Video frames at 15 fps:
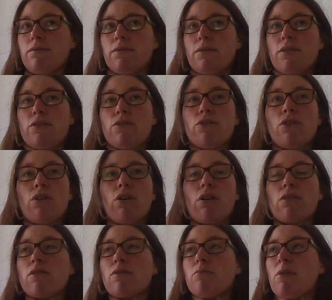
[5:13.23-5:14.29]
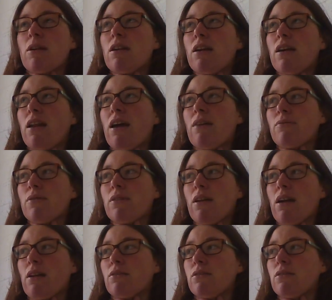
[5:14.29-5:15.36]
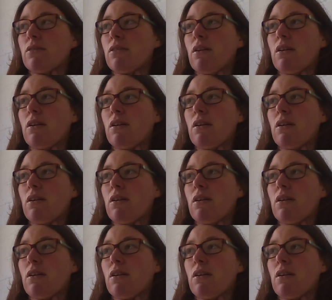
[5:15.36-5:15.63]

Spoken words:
It's just making an F sound.